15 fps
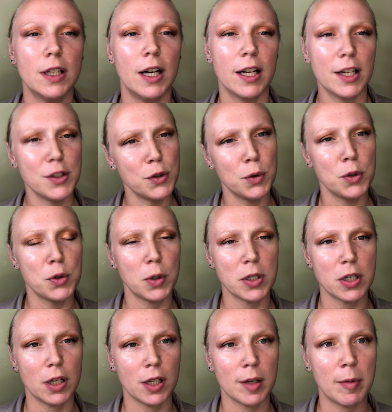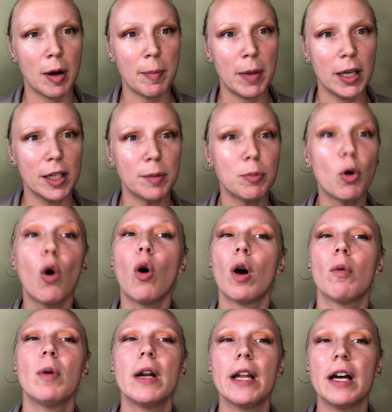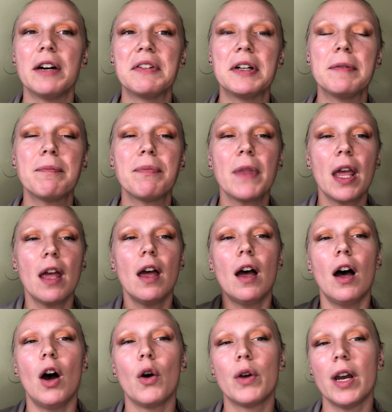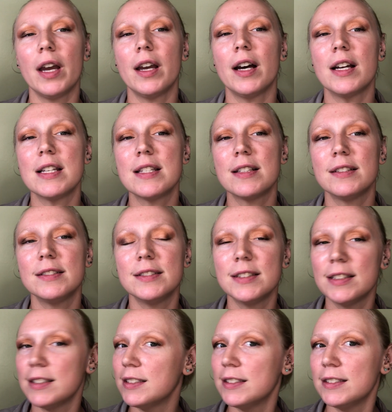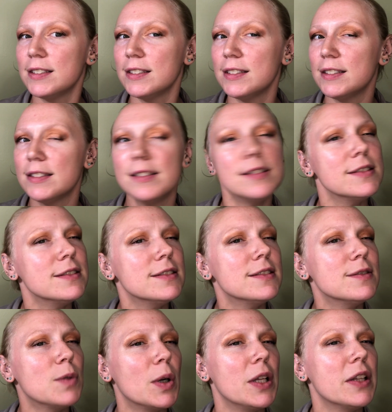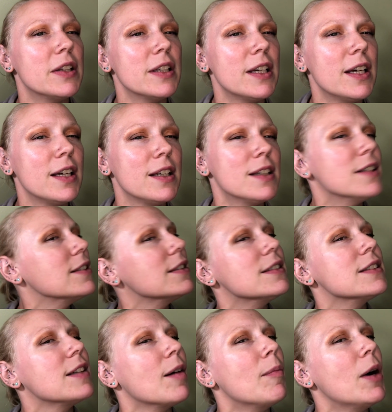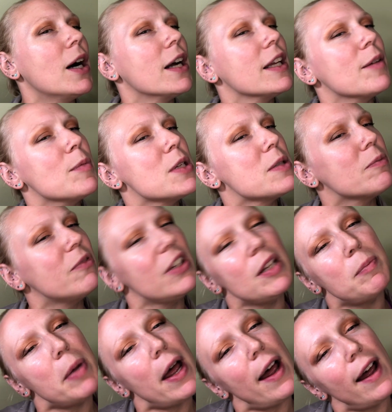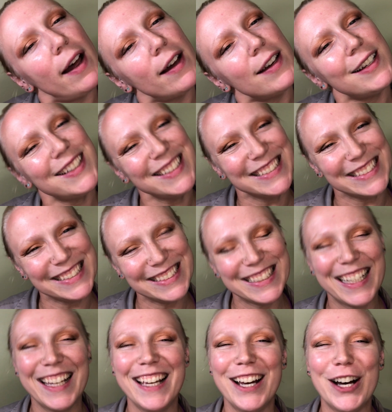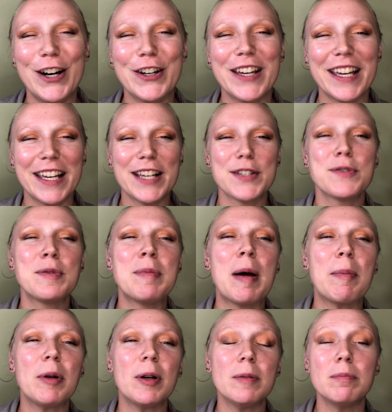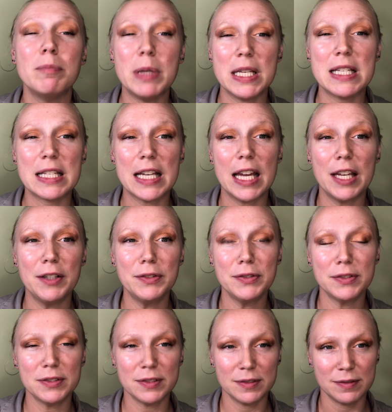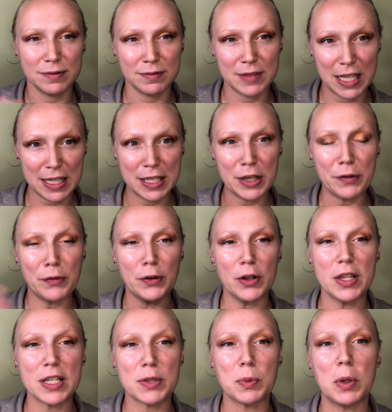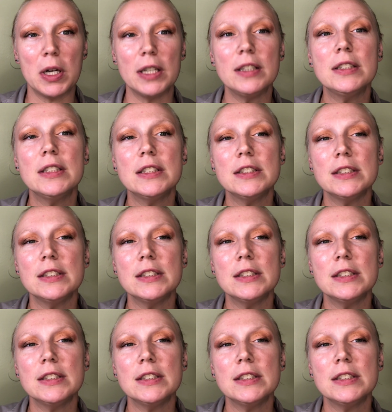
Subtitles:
And I do enjoy talking about makeup or whatever. Okay guys, what do you think? Come on, give me some feedback. Okay guys, remember, be safe. That's it for this one.